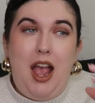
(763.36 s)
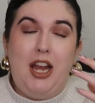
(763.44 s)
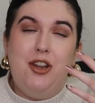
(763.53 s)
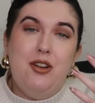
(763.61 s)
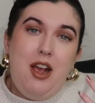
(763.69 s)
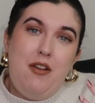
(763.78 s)

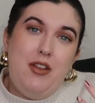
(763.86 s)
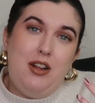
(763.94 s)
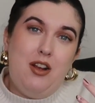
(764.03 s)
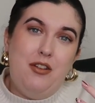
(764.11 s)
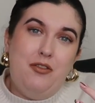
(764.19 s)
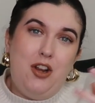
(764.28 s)
and you don't have
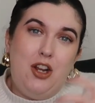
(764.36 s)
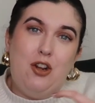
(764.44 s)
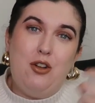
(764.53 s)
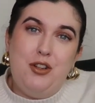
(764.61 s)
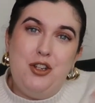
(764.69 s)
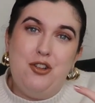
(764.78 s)
that kind of like
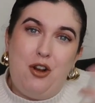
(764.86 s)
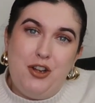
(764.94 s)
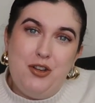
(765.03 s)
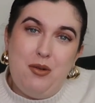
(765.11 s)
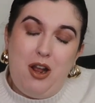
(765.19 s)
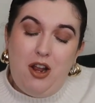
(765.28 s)
glossy
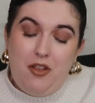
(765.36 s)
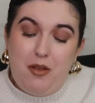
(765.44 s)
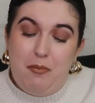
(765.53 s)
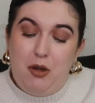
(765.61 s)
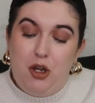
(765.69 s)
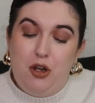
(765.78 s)
shine to it. I like the
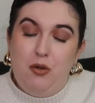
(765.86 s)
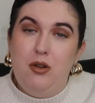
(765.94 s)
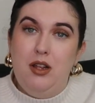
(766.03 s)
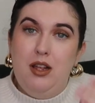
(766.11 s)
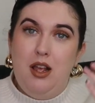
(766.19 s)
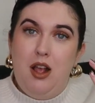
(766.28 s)

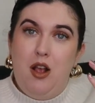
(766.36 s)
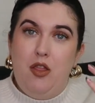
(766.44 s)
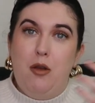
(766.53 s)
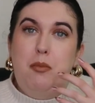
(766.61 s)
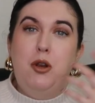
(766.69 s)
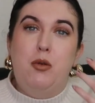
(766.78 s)
blue
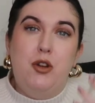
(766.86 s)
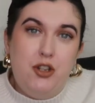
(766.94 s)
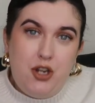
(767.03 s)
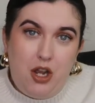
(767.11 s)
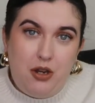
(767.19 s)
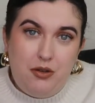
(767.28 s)

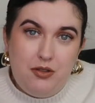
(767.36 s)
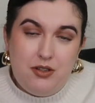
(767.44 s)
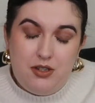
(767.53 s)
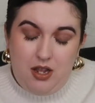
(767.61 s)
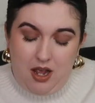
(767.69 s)
undertones.